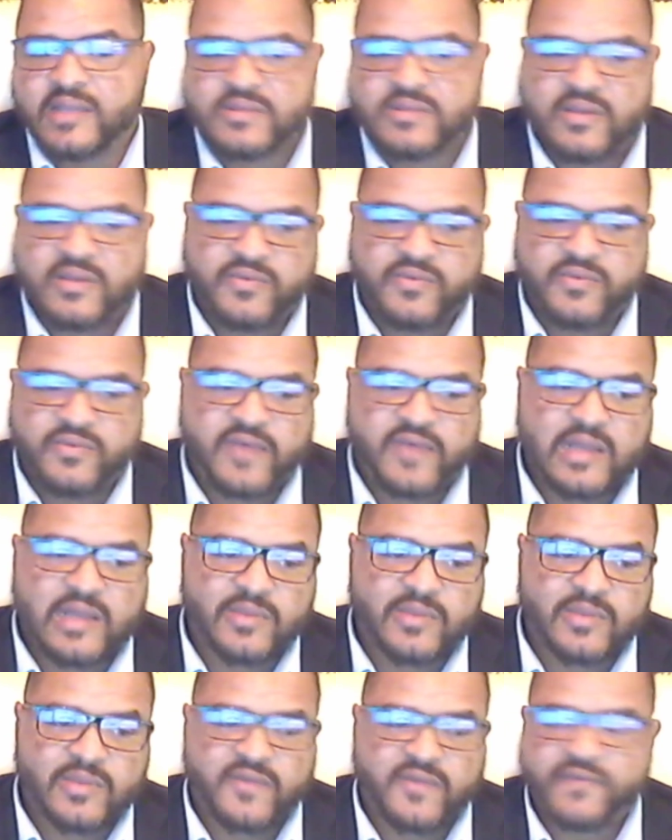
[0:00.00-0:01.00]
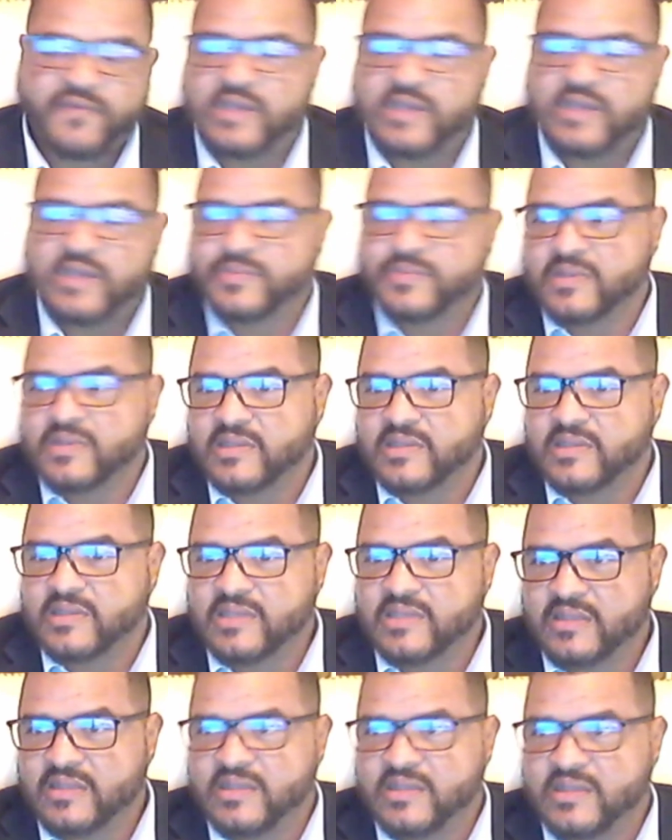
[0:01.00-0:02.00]
So they would follow me on Facebook. They
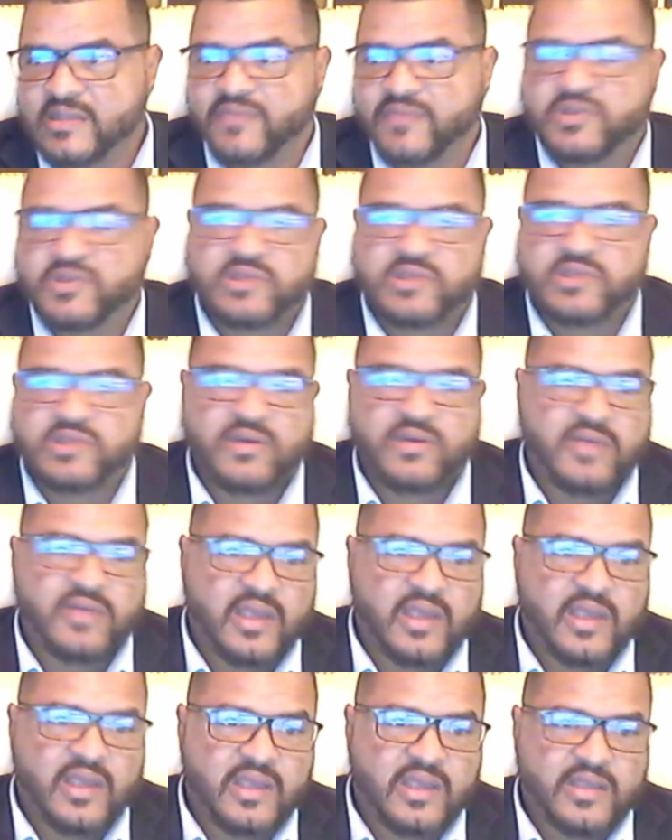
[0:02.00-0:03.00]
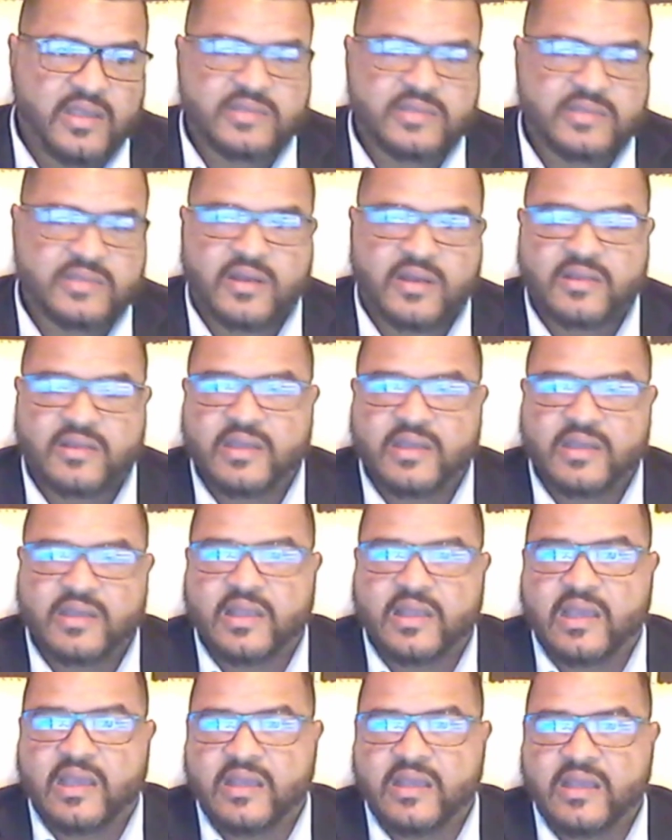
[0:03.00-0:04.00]
see the TV show. They saw
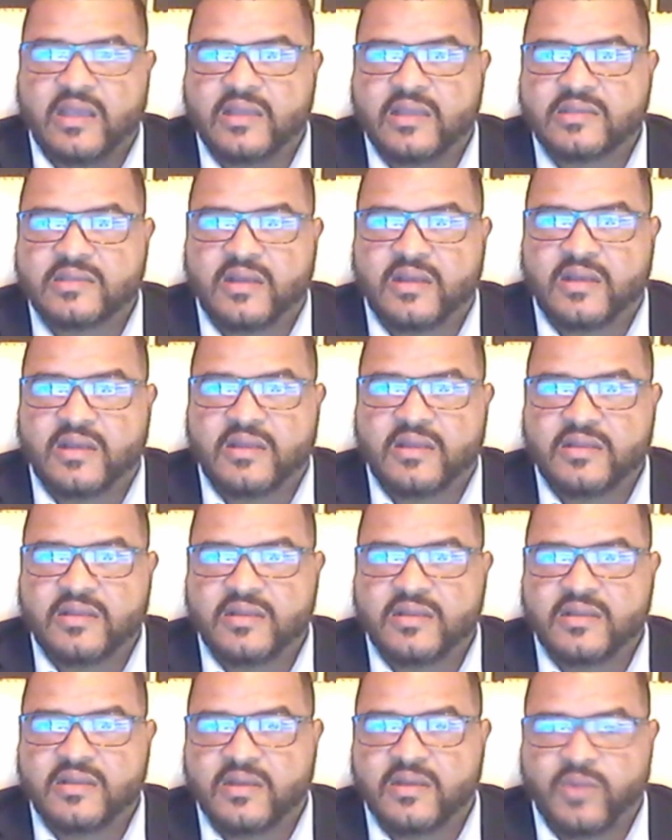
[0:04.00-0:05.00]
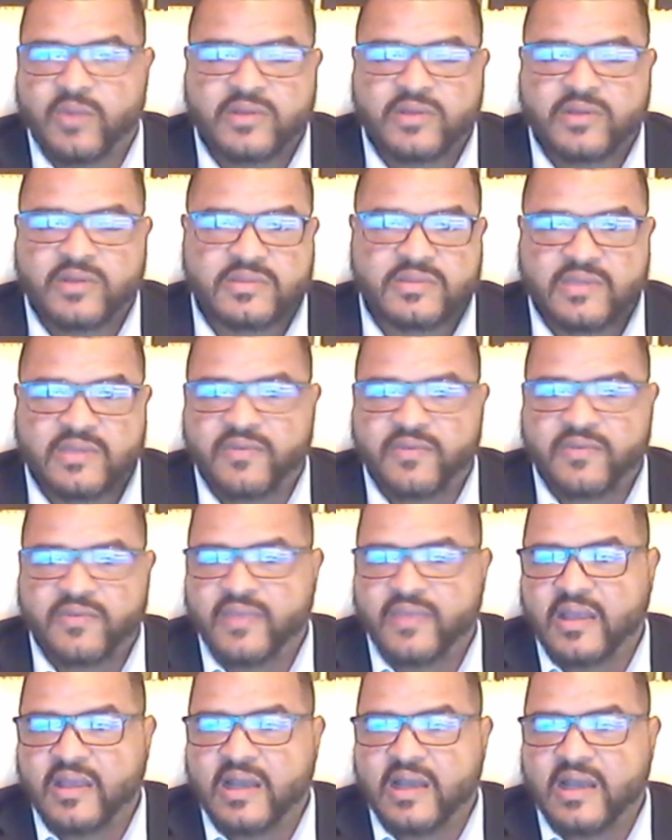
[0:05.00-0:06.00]
the commercials.
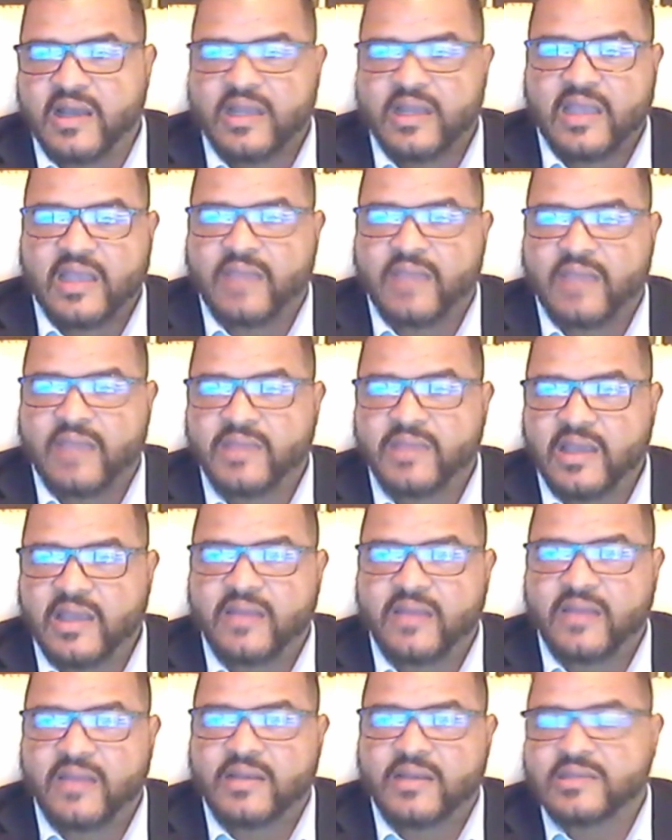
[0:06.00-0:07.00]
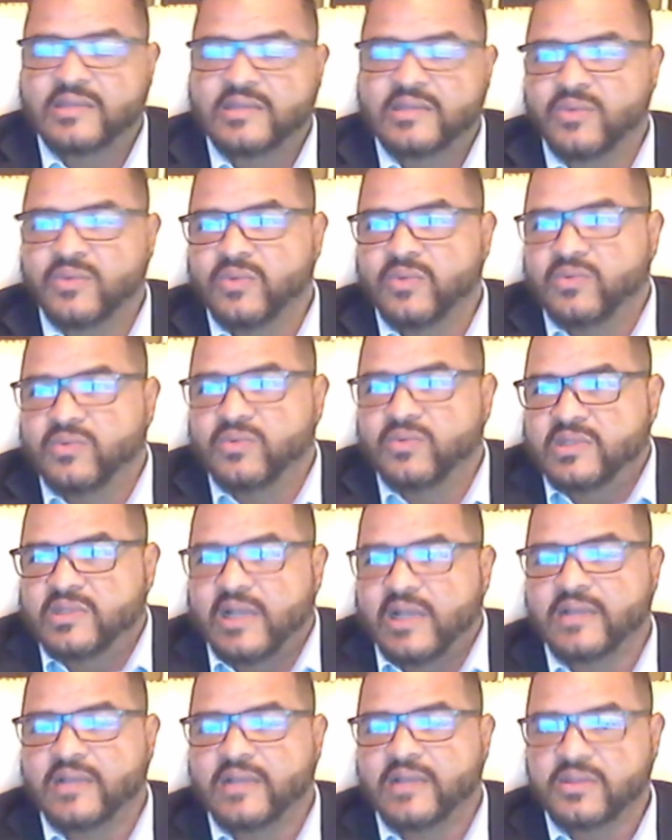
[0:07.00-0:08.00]
Everything kind of came together. And they said, well, would
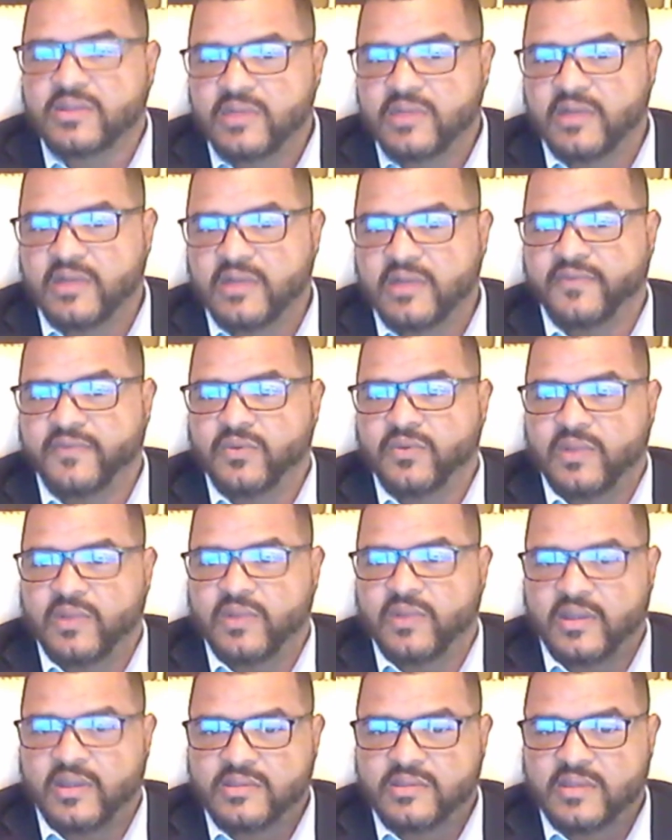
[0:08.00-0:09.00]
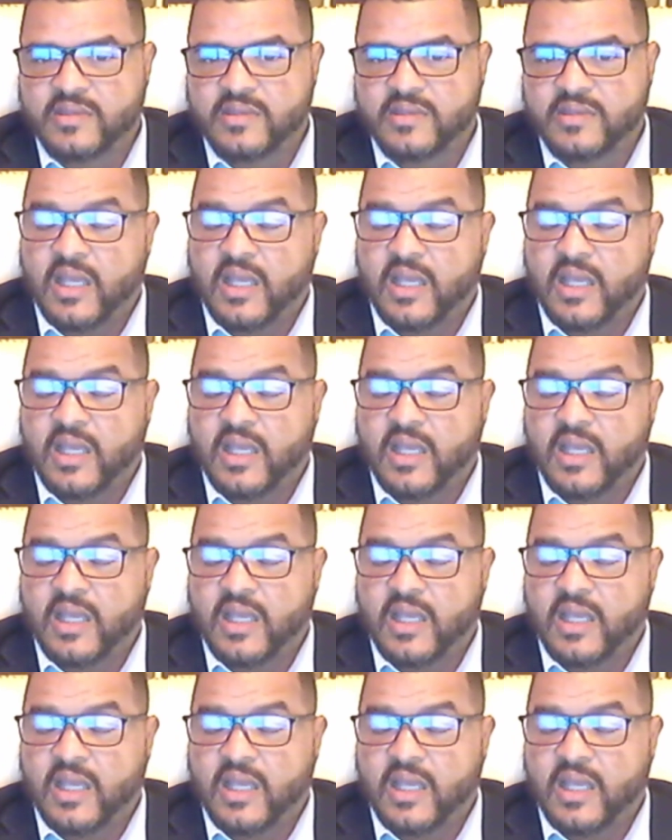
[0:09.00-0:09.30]
you like to do an interview with us?